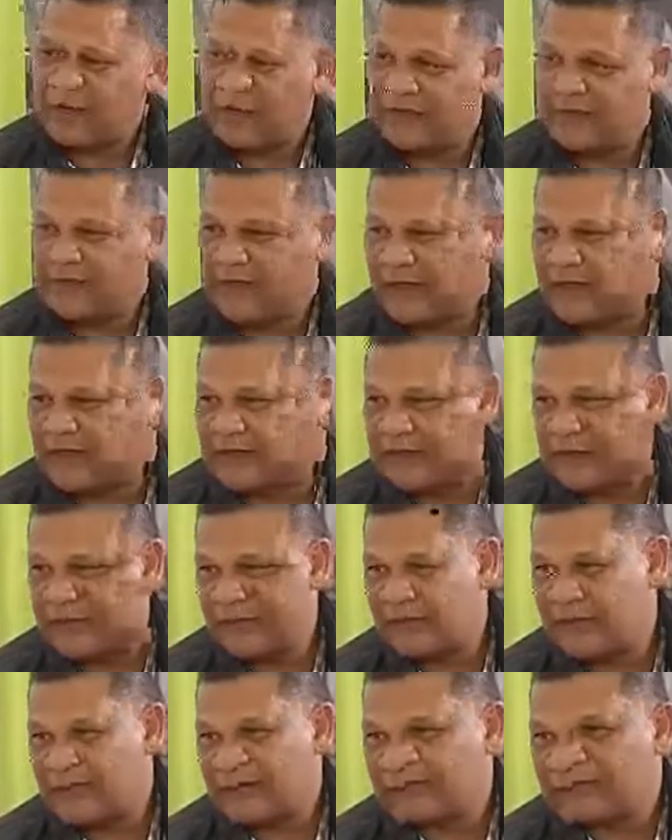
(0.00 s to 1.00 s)
up the challenge and
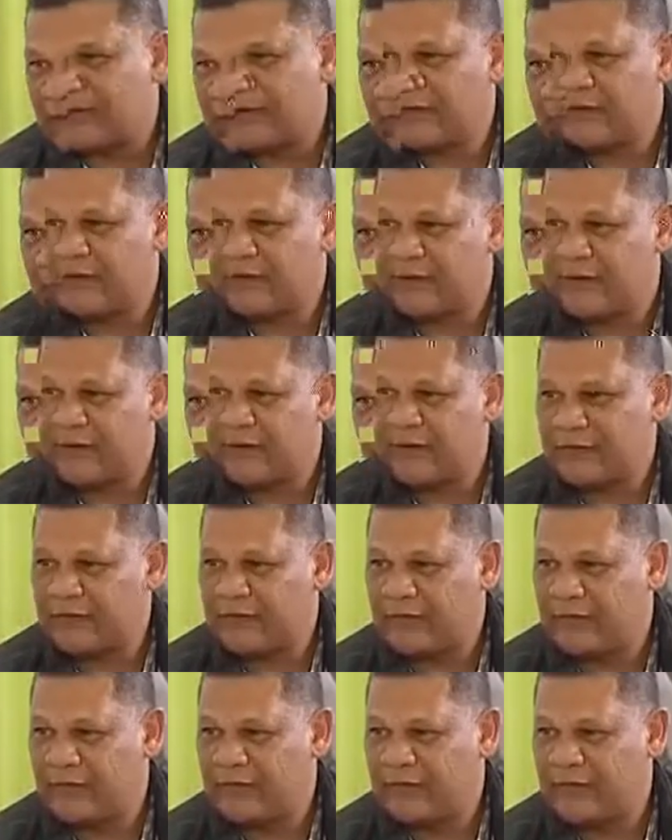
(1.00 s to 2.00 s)
become principal of
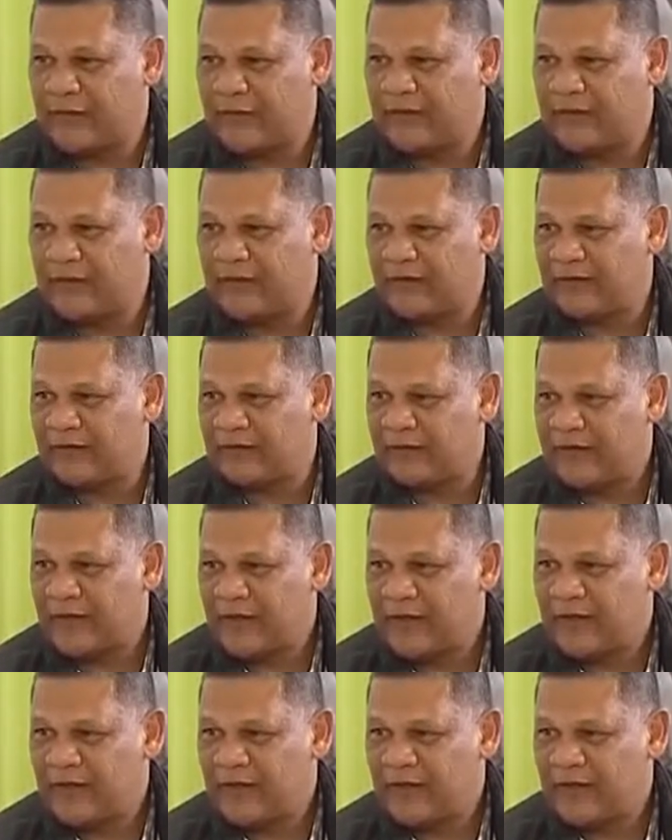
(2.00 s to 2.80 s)
Beacon Hill,